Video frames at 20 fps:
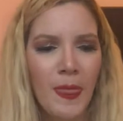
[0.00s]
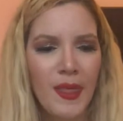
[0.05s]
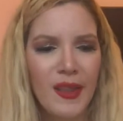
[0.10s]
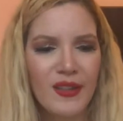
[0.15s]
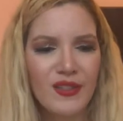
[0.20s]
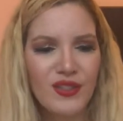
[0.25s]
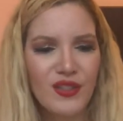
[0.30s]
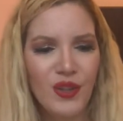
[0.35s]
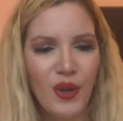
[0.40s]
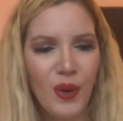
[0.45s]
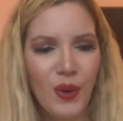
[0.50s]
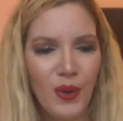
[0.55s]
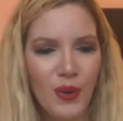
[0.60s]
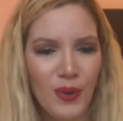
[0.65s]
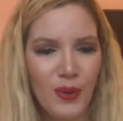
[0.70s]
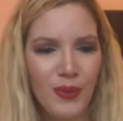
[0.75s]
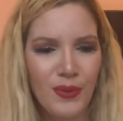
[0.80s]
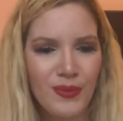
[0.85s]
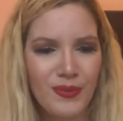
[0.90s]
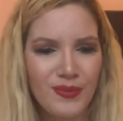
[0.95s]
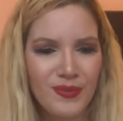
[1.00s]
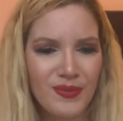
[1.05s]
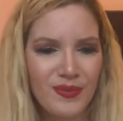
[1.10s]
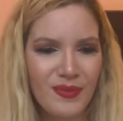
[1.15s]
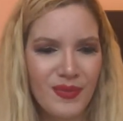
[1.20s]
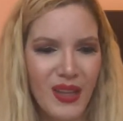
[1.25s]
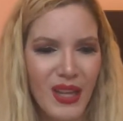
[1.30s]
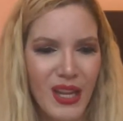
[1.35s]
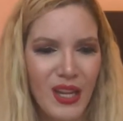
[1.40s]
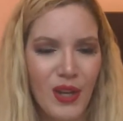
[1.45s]
So
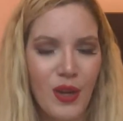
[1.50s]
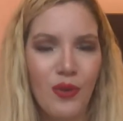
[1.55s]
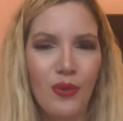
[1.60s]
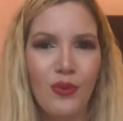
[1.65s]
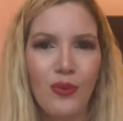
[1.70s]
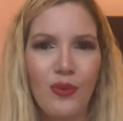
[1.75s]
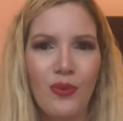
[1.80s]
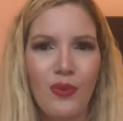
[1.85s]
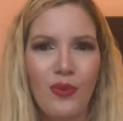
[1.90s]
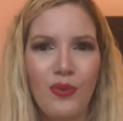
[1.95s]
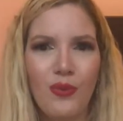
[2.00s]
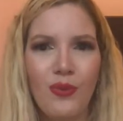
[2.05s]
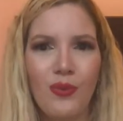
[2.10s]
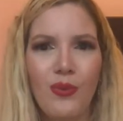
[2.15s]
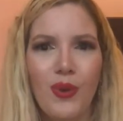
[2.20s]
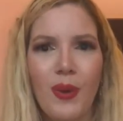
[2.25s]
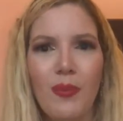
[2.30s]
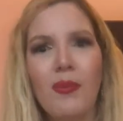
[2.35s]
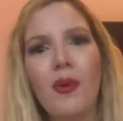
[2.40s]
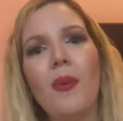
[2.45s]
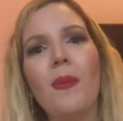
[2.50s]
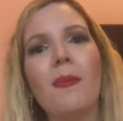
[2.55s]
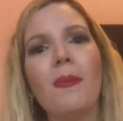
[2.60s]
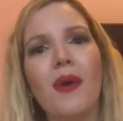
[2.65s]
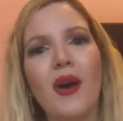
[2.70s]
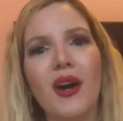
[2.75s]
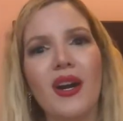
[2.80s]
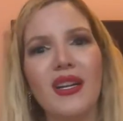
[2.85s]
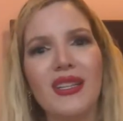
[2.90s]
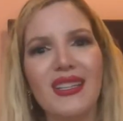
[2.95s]
we're
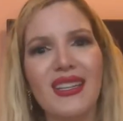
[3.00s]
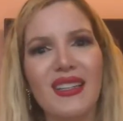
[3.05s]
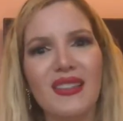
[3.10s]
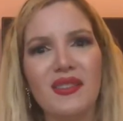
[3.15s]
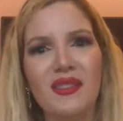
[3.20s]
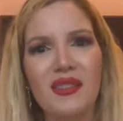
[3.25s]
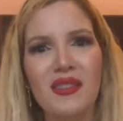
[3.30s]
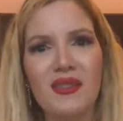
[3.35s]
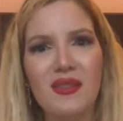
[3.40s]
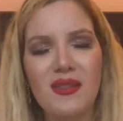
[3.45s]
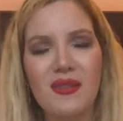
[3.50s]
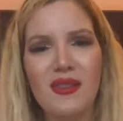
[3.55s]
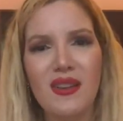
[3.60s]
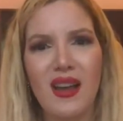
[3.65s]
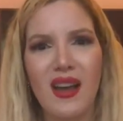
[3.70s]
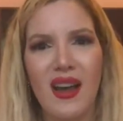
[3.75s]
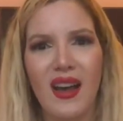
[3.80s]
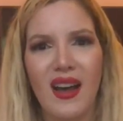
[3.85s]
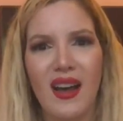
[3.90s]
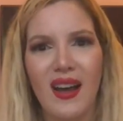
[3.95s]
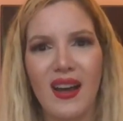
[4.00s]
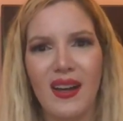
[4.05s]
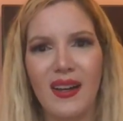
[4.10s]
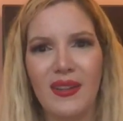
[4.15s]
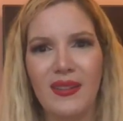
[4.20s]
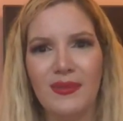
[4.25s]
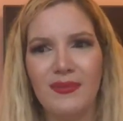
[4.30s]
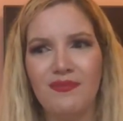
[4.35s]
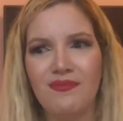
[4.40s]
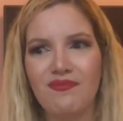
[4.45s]
bombarded
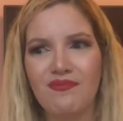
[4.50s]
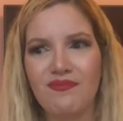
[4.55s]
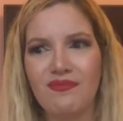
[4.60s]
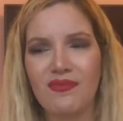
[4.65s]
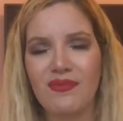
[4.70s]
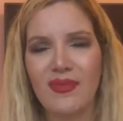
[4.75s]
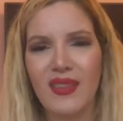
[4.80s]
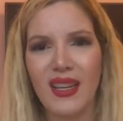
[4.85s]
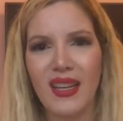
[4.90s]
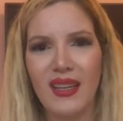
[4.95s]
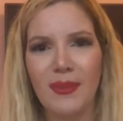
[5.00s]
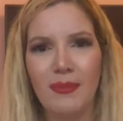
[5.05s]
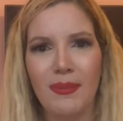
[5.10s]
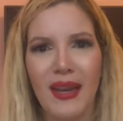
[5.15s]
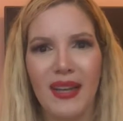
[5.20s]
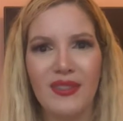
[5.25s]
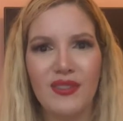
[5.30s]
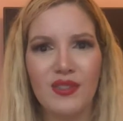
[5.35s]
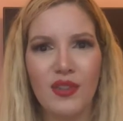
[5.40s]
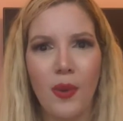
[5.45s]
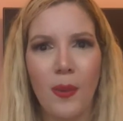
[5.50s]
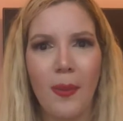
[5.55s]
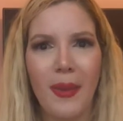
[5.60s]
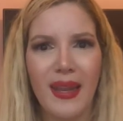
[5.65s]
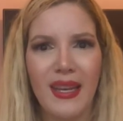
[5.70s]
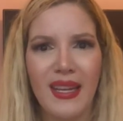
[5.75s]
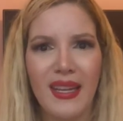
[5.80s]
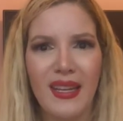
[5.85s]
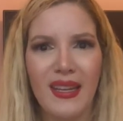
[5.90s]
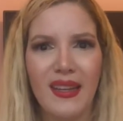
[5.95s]
by so
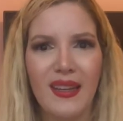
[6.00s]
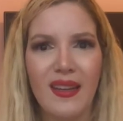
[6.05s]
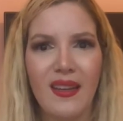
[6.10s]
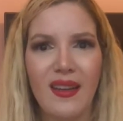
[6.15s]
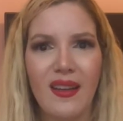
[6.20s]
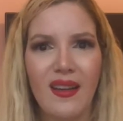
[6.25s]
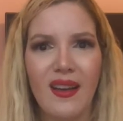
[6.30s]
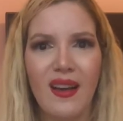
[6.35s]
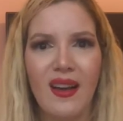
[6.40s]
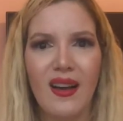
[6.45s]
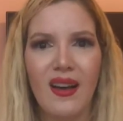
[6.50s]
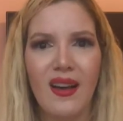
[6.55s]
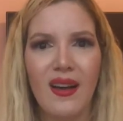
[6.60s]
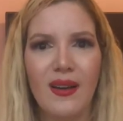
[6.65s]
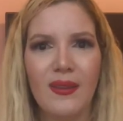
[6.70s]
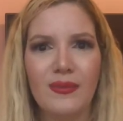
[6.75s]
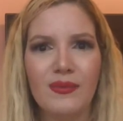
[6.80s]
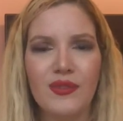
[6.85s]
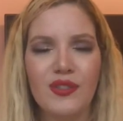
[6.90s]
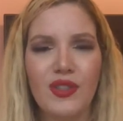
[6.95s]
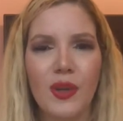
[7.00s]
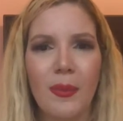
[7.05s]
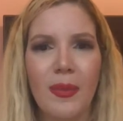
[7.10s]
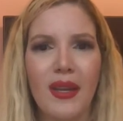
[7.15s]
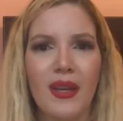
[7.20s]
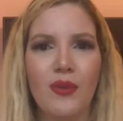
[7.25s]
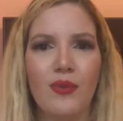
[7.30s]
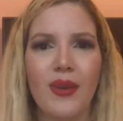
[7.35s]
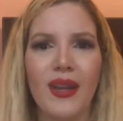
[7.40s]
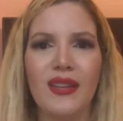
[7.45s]
many
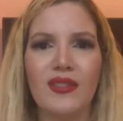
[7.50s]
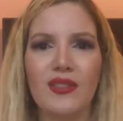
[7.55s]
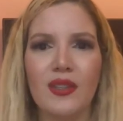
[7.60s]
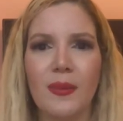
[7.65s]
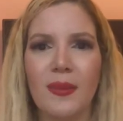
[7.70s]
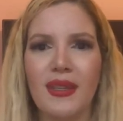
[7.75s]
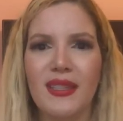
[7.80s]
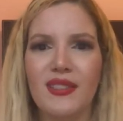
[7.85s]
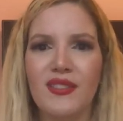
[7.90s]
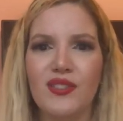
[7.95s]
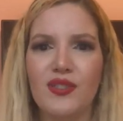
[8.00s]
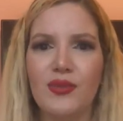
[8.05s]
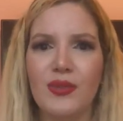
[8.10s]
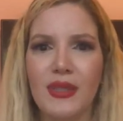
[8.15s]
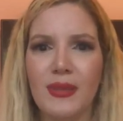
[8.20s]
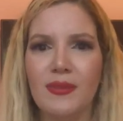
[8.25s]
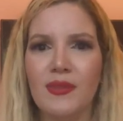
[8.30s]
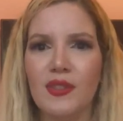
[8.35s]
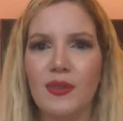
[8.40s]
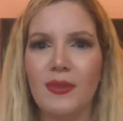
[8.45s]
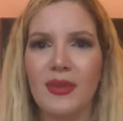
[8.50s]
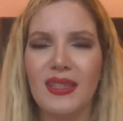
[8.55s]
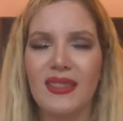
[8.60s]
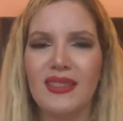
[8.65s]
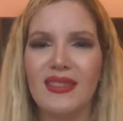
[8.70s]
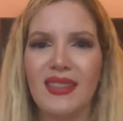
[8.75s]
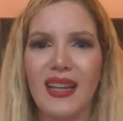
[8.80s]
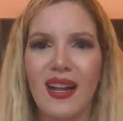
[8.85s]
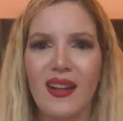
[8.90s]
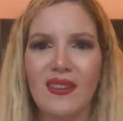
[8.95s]
ways, so many streams, so many
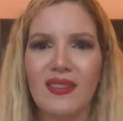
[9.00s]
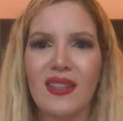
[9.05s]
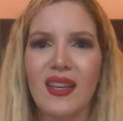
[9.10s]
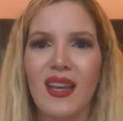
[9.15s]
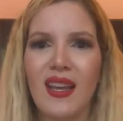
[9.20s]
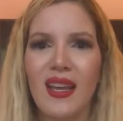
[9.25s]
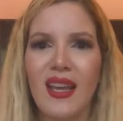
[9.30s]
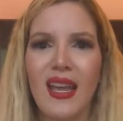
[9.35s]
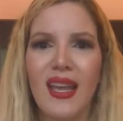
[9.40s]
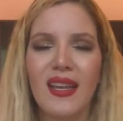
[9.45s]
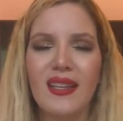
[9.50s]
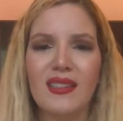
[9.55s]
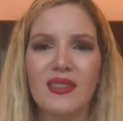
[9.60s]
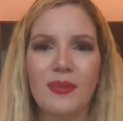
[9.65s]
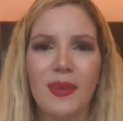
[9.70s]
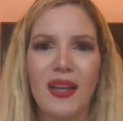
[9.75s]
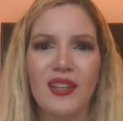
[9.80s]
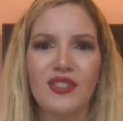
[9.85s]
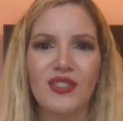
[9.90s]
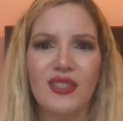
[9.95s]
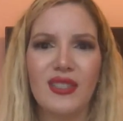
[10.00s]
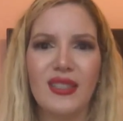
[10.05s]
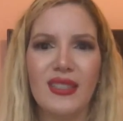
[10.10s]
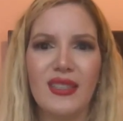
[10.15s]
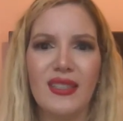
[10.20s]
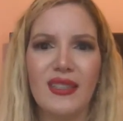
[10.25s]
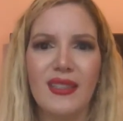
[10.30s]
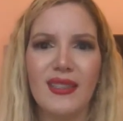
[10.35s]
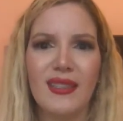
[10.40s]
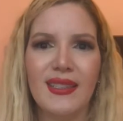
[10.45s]
styles,
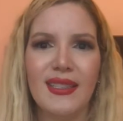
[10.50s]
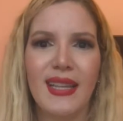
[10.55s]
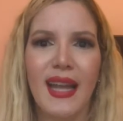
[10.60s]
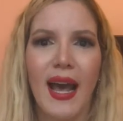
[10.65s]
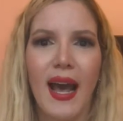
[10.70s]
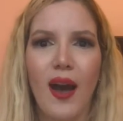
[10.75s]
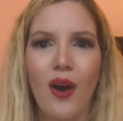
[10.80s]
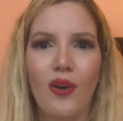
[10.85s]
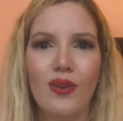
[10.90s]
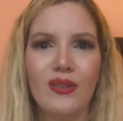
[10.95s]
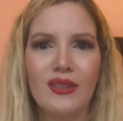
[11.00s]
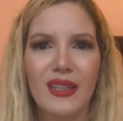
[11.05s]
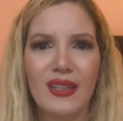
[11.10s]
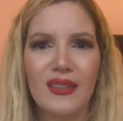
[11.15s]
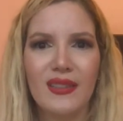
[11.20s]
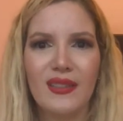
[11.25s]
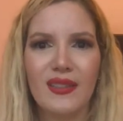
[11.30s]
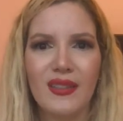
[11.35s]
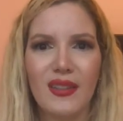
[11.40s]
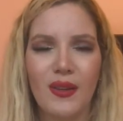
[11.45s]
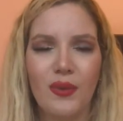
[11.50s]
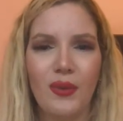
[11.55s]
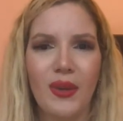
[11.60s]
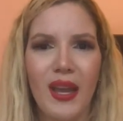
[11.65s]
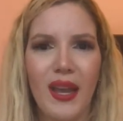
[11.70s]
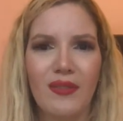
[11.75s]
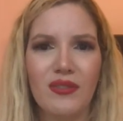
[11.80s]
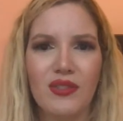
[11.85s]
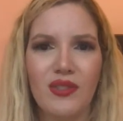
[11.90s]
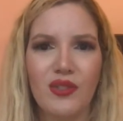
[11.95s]
especially now that we
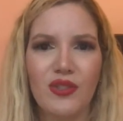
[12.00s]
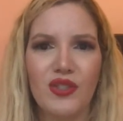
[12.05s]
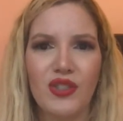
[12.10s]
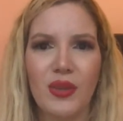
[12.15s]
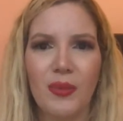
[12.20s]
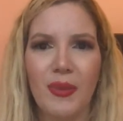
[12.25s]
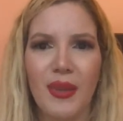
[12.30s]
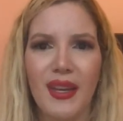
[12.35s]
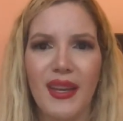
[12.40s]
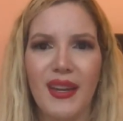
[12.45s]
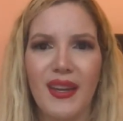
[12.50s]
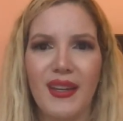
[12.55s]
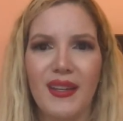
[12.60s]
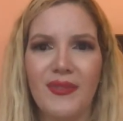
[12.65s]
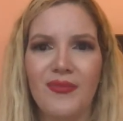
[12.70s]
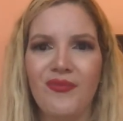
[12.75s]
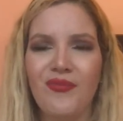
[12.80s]
have social media,